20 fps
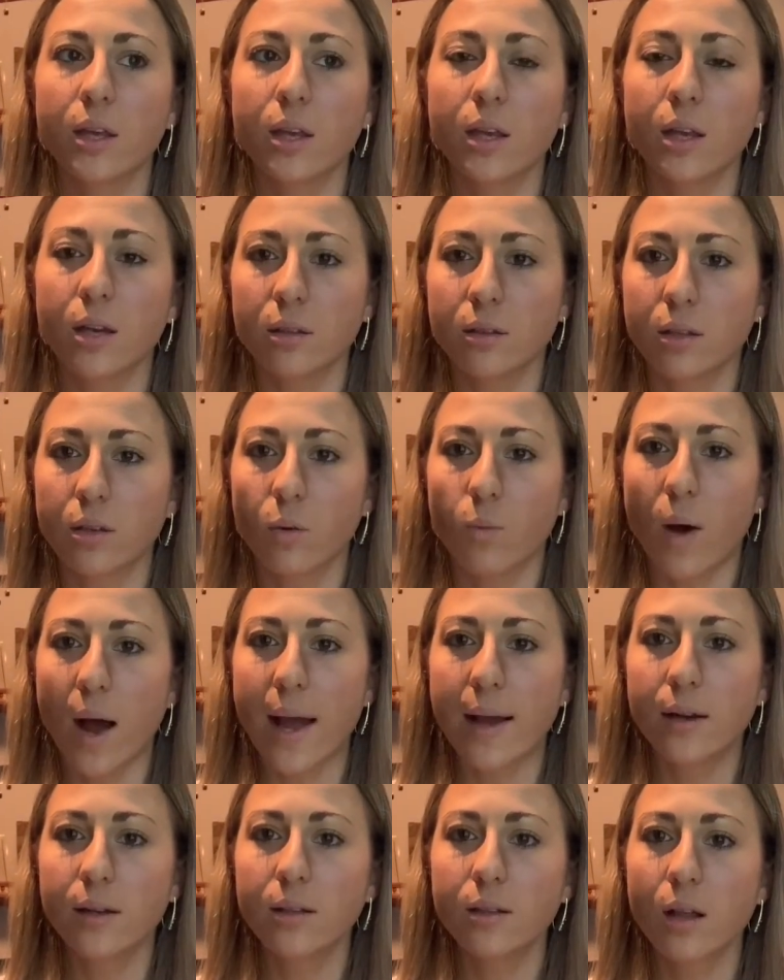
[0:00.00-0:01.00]
in a little
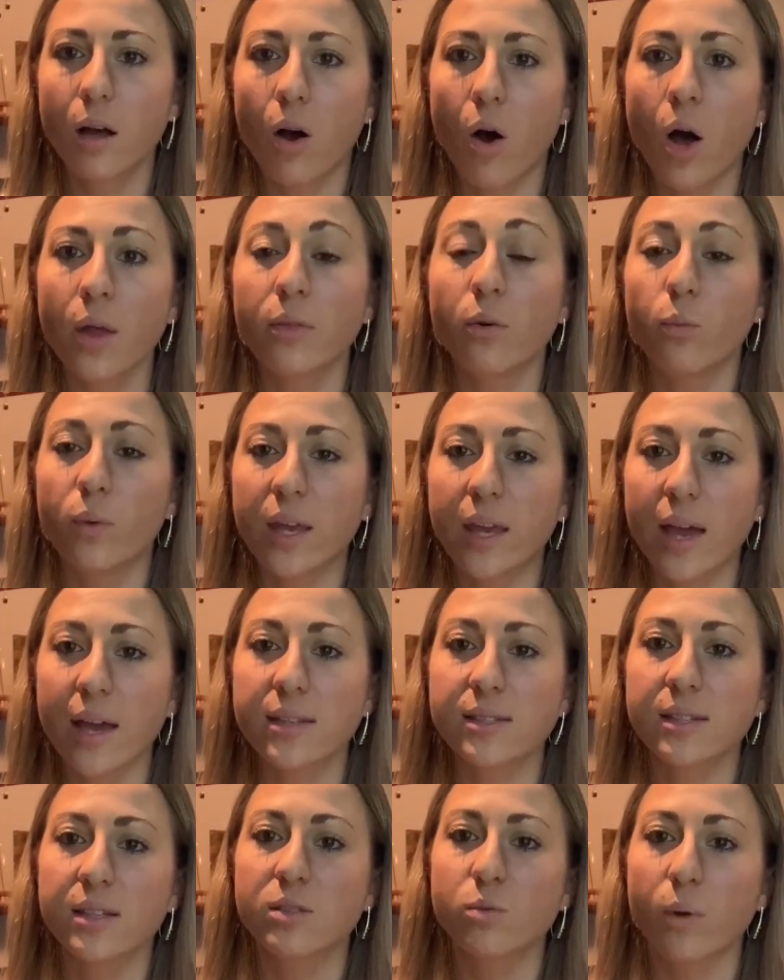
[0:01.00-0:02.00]
while, on the
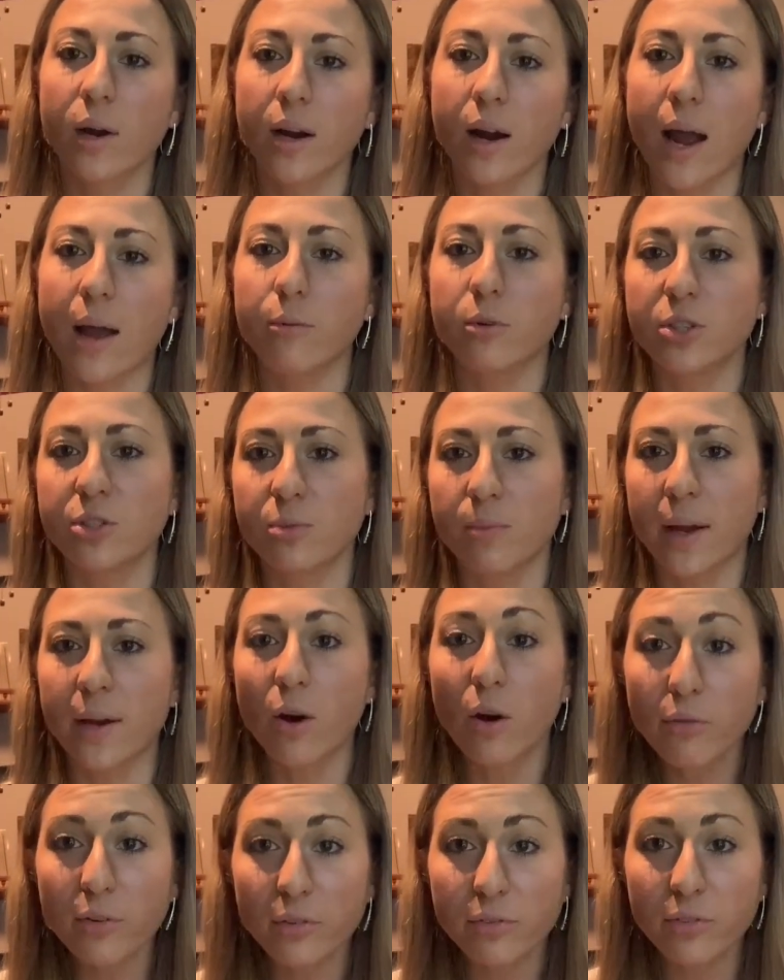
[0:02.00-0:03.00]
weekends is where I would do my
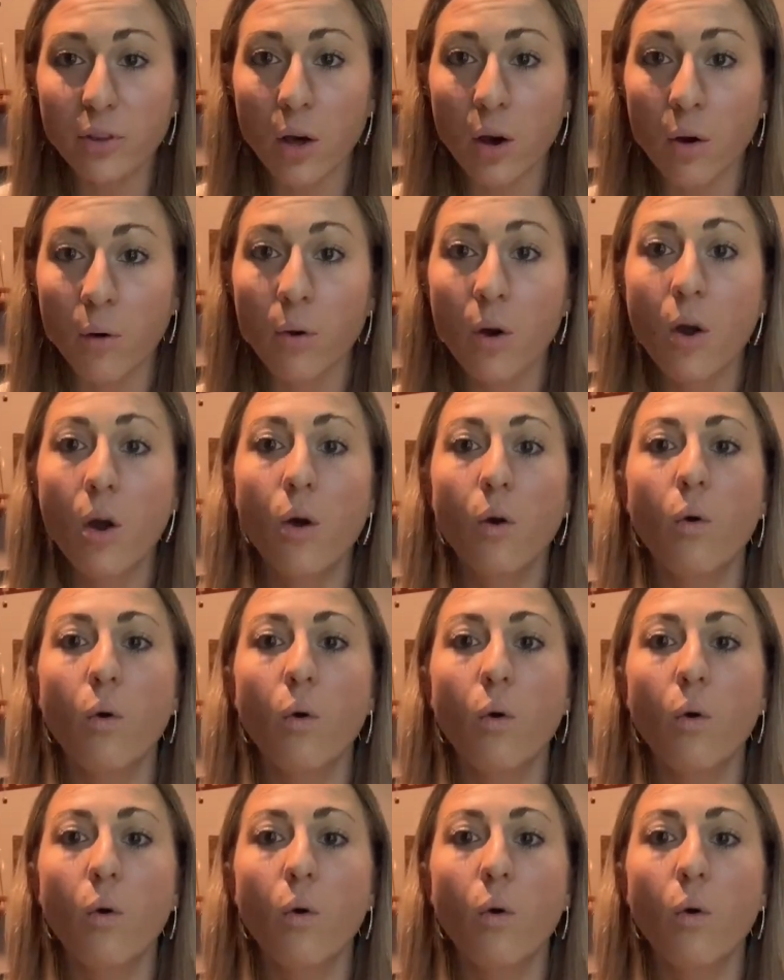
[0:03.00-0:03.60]
overflow,